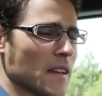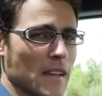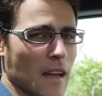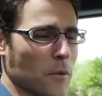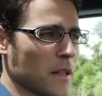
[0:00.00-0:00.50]

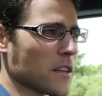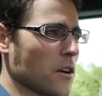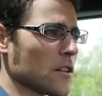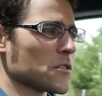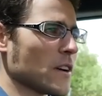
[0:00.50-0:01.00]
Yeah, well now
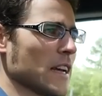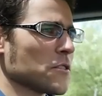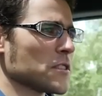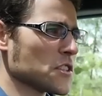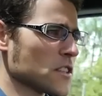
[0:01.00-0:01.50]
on dry
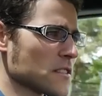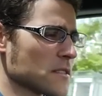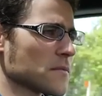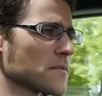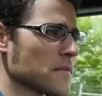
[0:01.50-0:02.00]

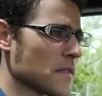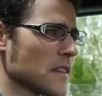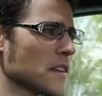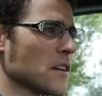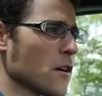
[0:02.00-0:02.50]
conditions,
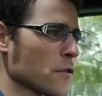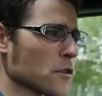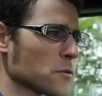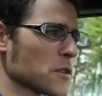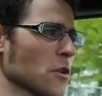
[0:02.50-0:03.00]
of
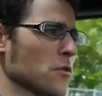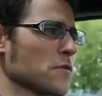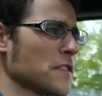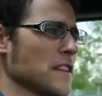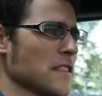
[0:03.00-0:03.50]
course we don't
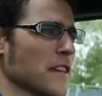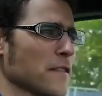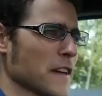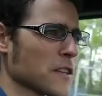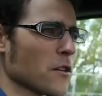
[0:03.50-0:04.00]
feel the
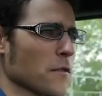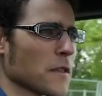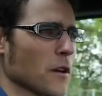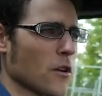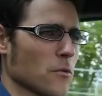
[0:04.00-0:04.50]
effect of
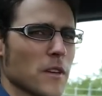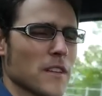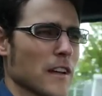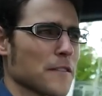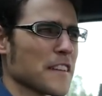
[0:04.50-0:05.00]
the all-wheel
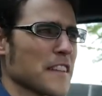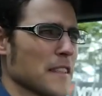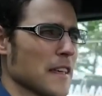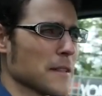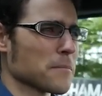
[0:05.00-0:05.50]
drive
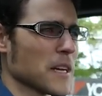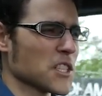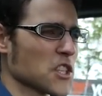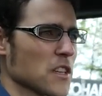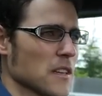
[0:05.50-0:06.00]
that
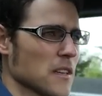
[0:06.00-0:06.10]
much,